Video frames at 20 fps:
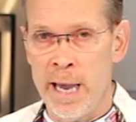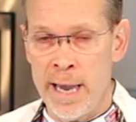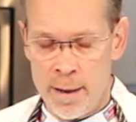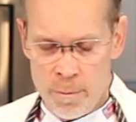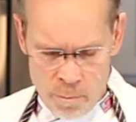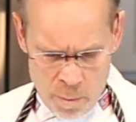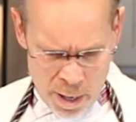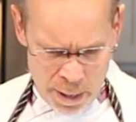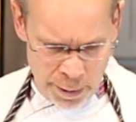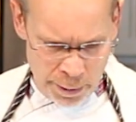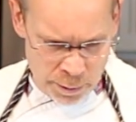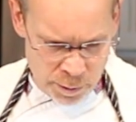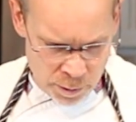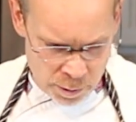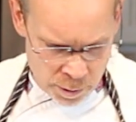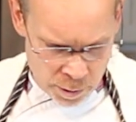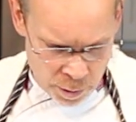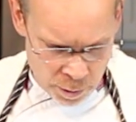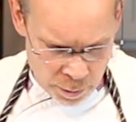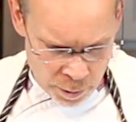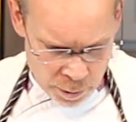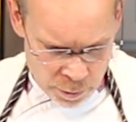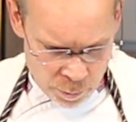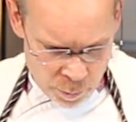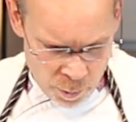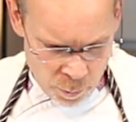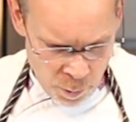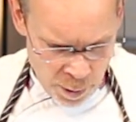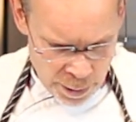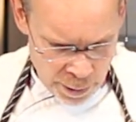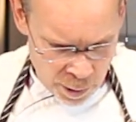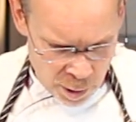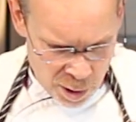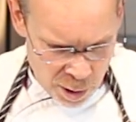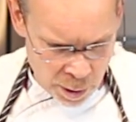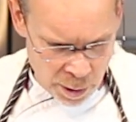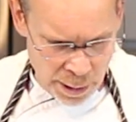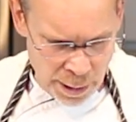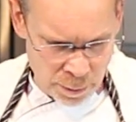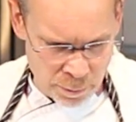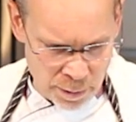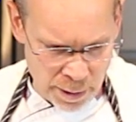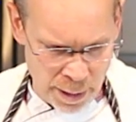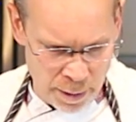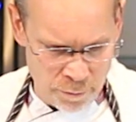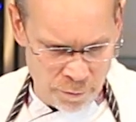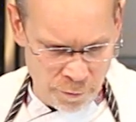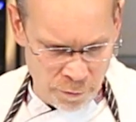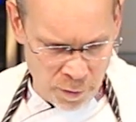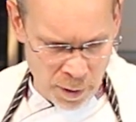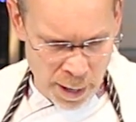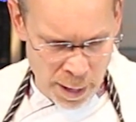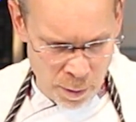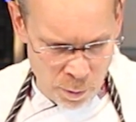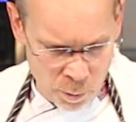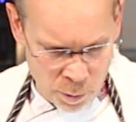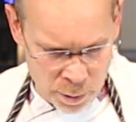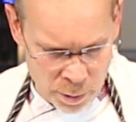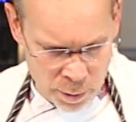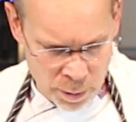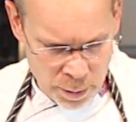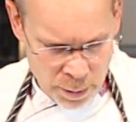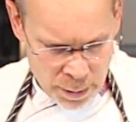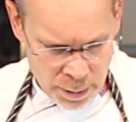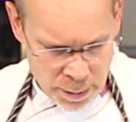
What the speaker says: 8 minutes because we want to cook out that flour,